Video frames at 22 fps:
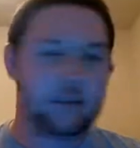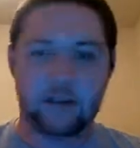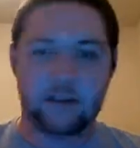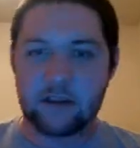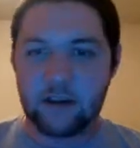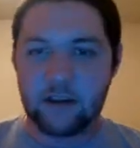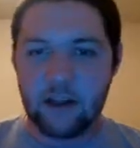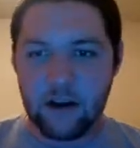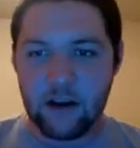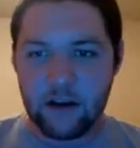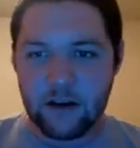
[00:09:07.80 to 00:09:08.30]

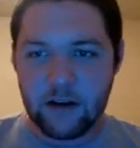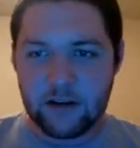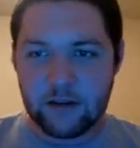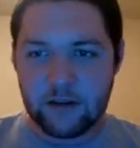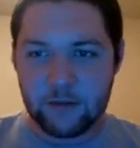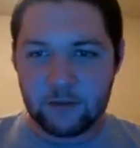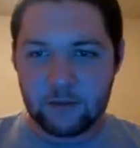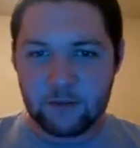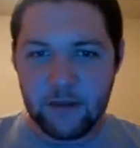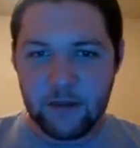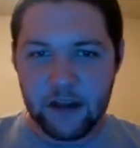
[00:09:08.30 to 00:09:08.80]
There is a
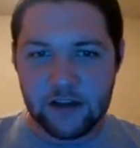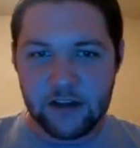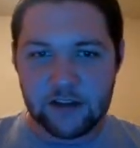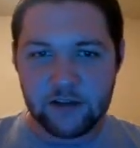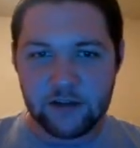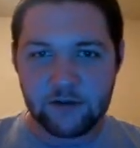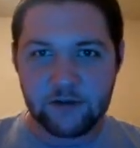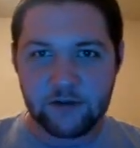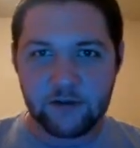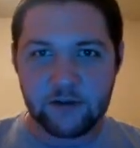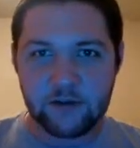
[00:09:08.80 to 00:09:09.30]

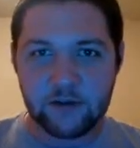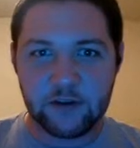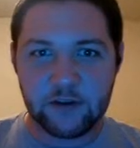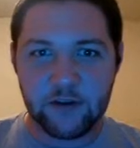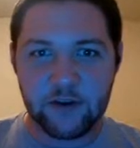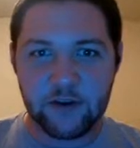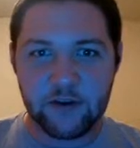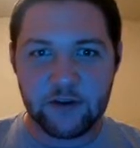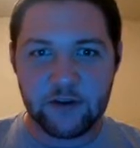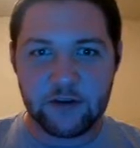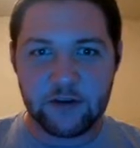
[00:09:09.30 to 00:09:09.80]
masterful
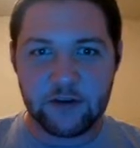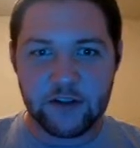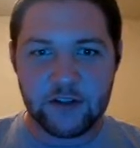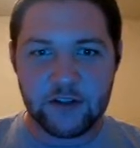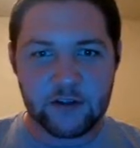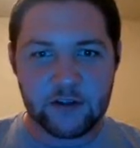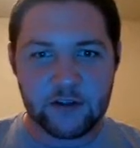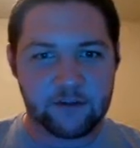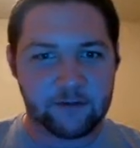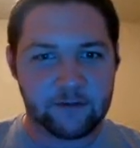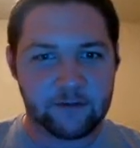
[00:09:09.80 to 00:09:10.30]

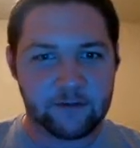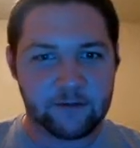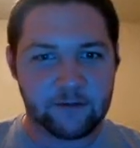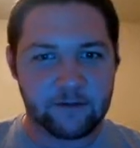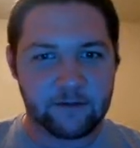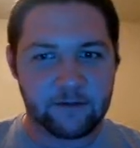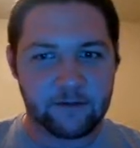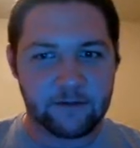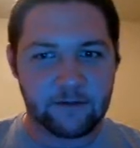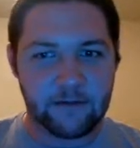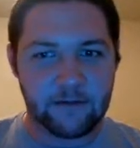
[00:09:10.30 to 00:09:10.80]
ocean.
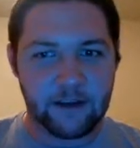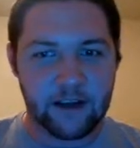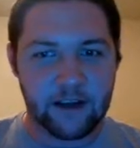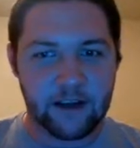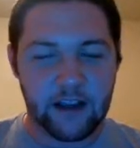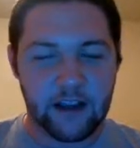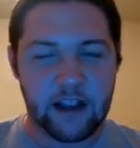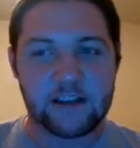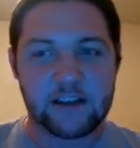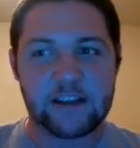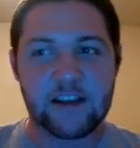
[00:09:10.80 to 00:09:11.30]

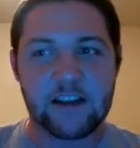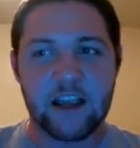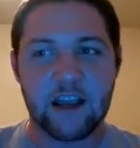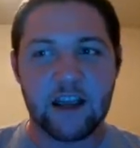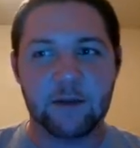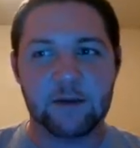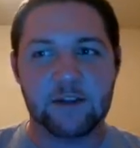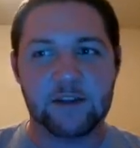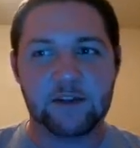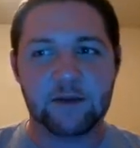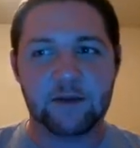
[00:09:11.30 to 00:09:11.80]
Its
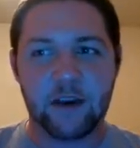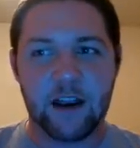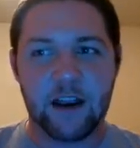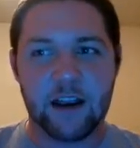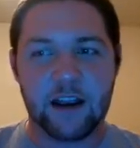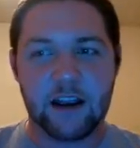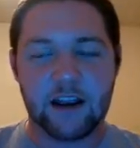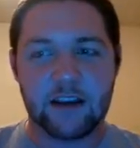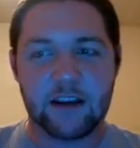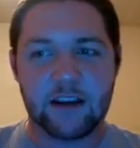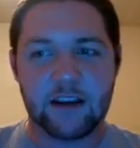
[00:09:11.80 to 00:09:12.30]
name is
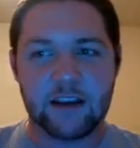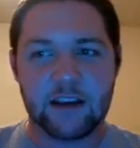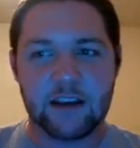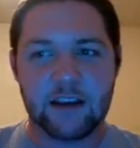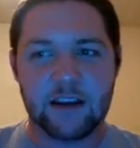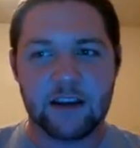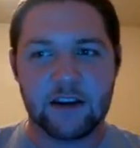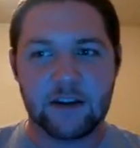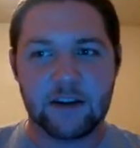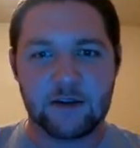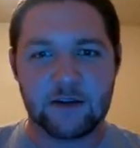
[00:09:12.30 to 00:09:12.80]
Greg
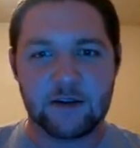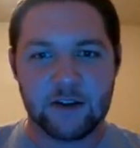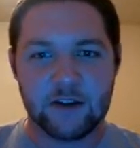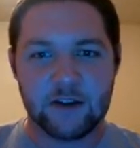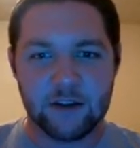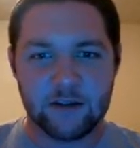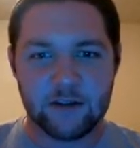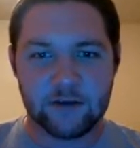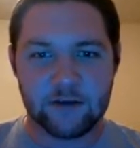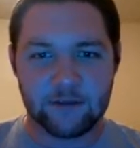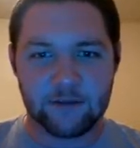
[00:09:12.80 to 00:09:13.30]
the
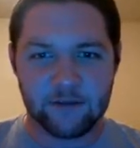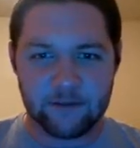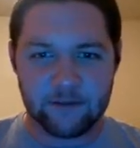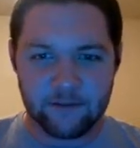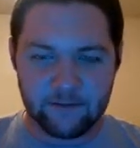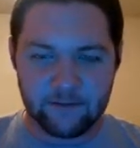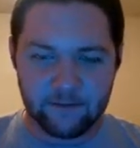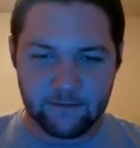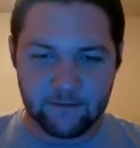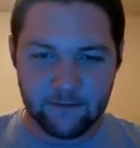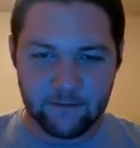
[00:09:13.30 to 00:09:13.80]
Ocean.
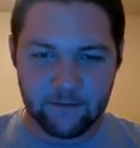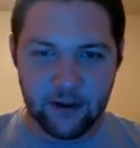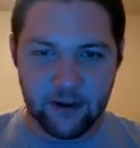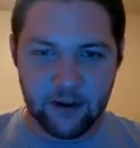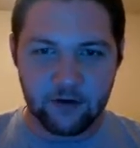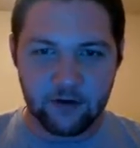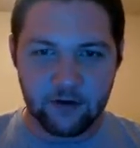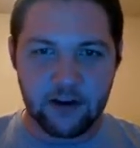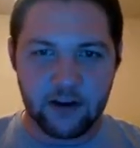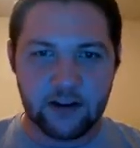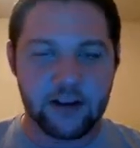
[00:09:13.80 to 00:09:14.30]

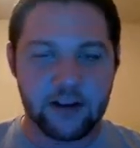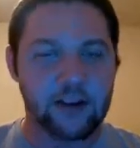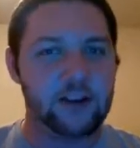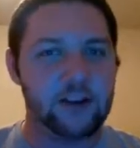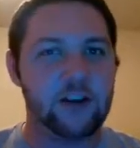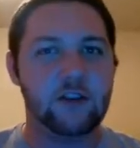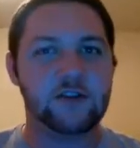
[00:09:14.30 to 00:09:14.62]
Greg the